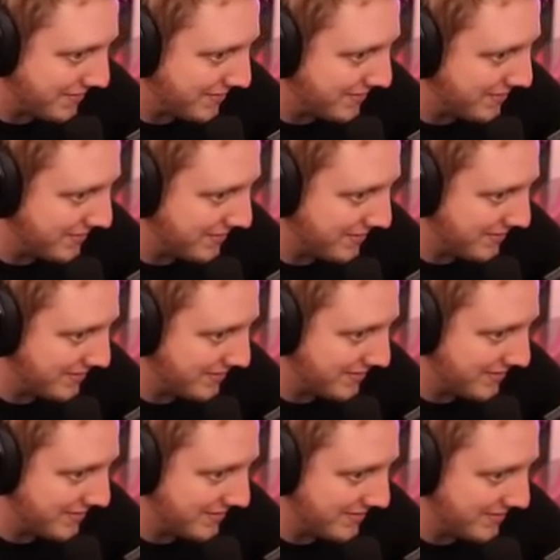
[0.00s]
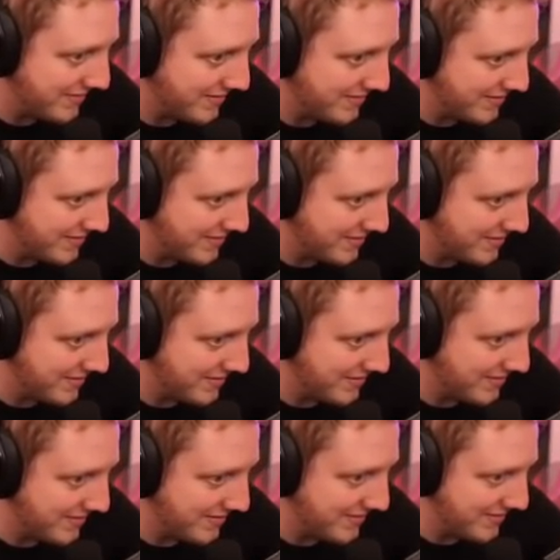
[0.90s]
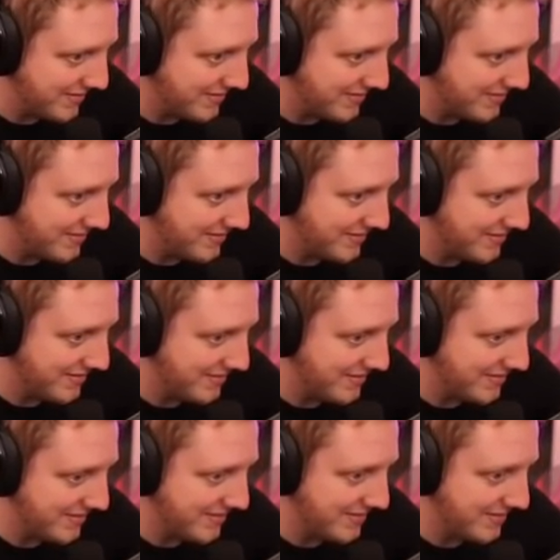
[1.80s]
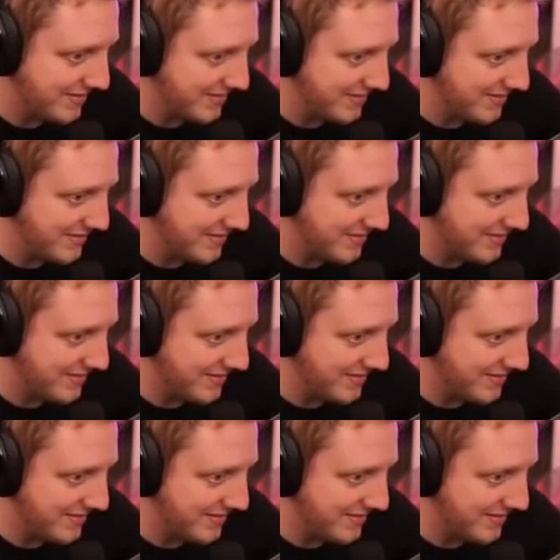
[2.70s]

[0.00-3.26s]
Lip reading: No one is speaking in this clip.